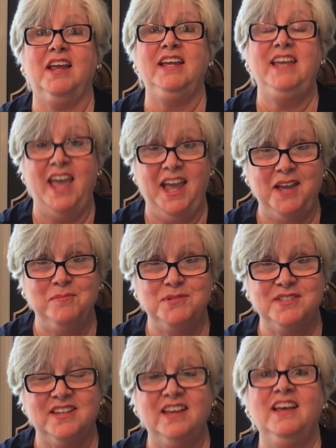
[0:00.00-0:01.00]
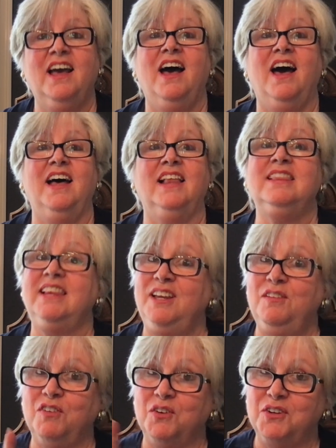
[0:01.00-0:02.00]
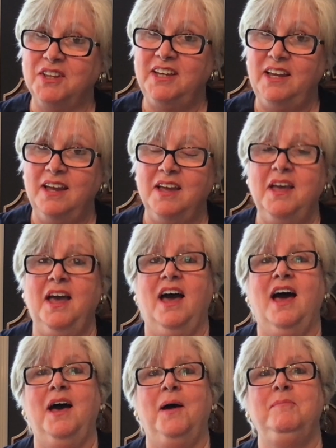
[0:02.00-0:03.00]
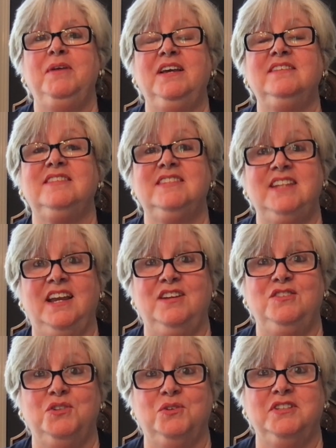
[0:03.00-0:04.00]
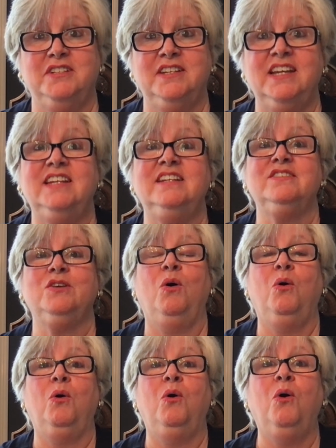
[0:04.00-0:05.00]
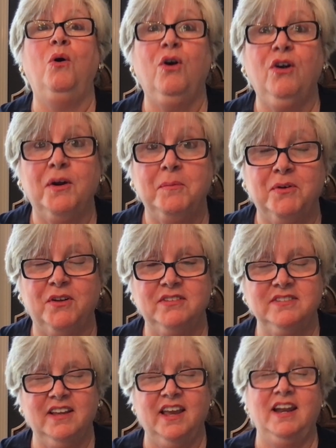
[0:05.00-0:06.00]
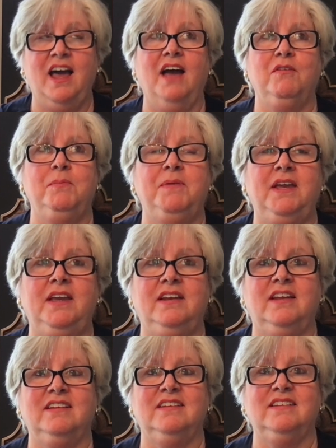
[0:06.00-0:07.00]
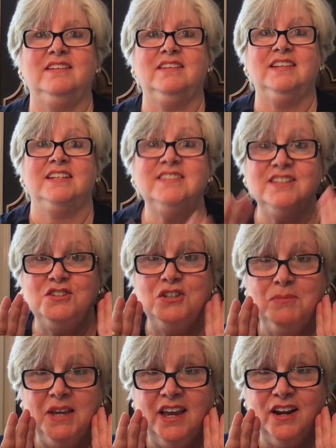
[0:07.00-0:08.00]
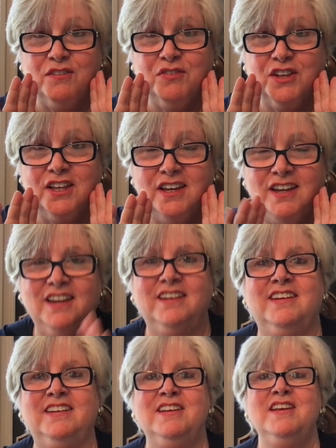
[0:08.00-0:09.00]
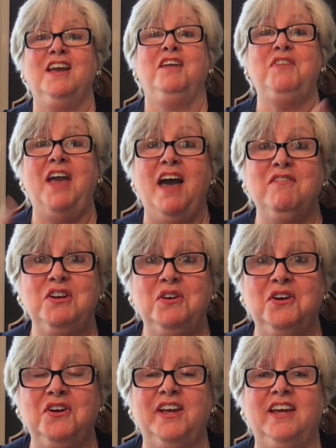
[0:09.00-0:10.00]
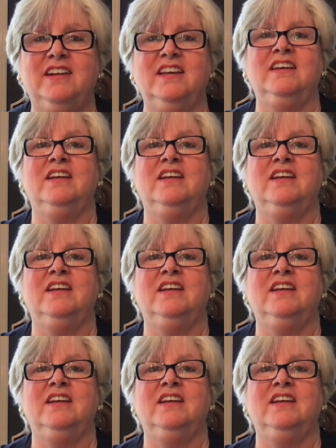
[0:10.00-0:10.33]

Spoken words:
games, leave early because the state of Georgia is horrible. And I repeat, listen to me carefully if you haven't heard it.